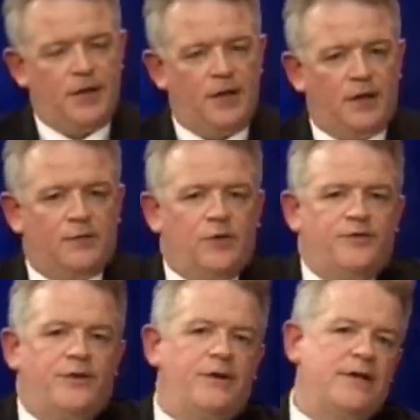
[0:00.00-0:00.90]
Look, we're
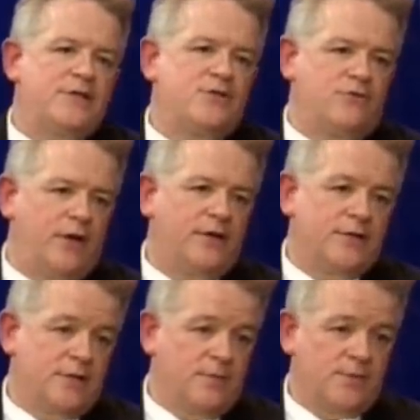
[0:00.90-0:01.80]
very strict in
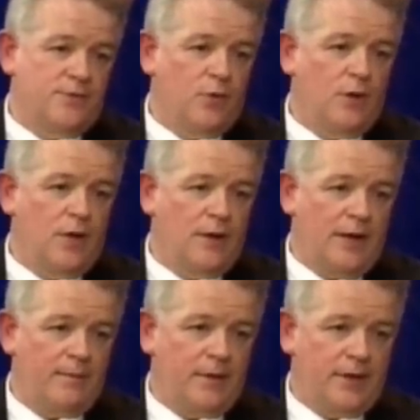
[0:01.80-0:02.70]
terms of all our
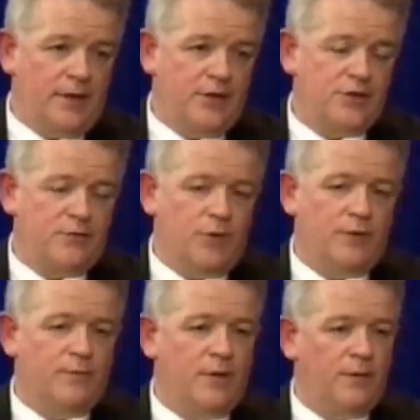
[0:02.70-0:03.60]
application. We
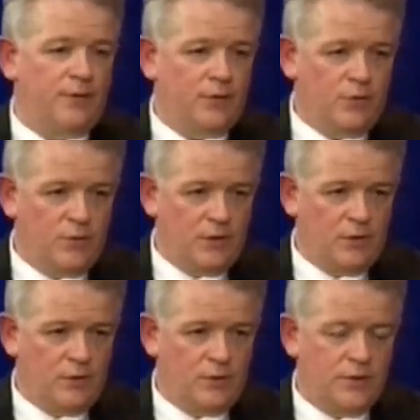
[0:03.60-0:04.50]
comply with all the
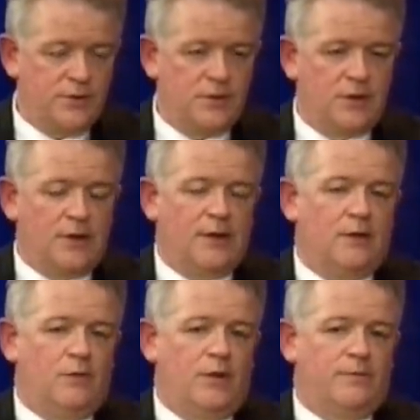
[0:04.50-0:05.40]
laws.
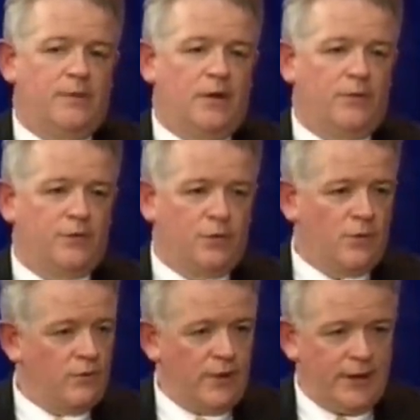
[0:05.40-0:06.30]
We comply with all
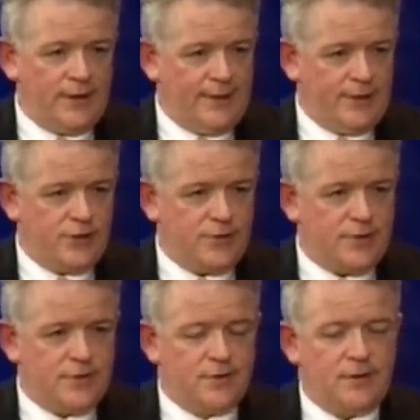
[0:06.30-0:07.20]
the
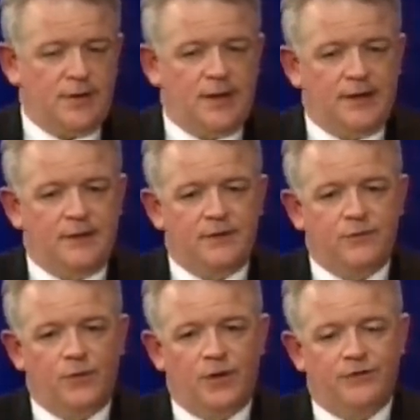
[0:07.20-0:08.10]
regulations. And
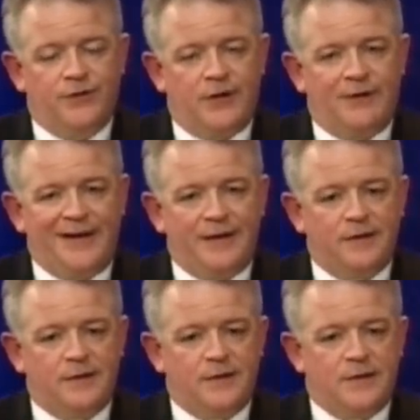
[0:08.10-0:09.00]
we are very
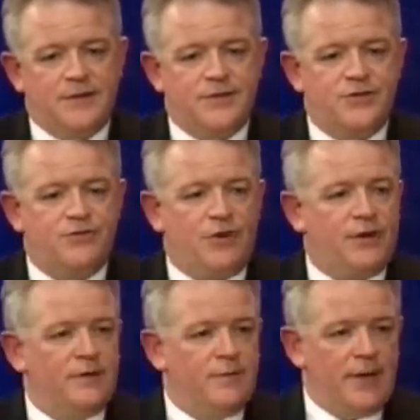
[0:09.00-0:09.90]

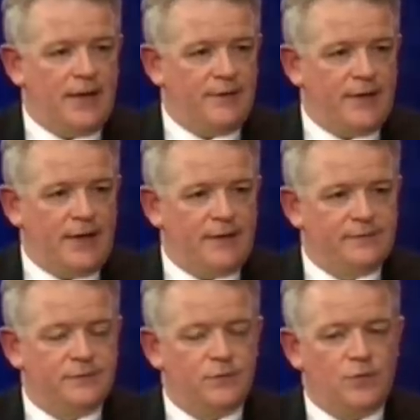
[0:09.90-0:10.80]
strict about that.
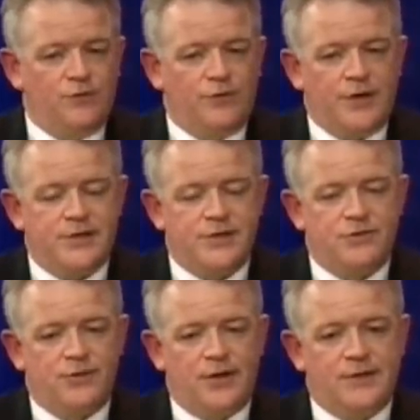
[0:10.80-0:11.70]
We're very
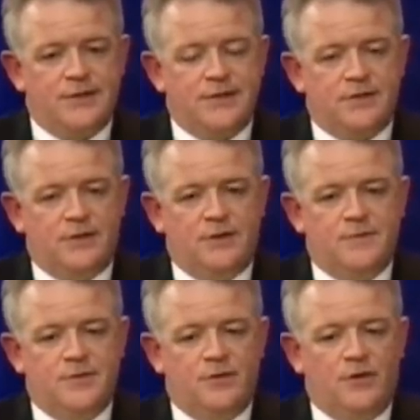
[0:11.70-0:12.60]
strict in
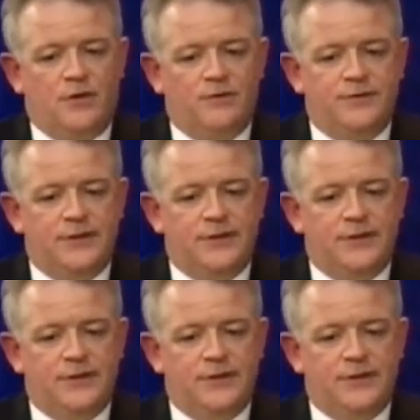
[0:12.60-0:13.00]
terms of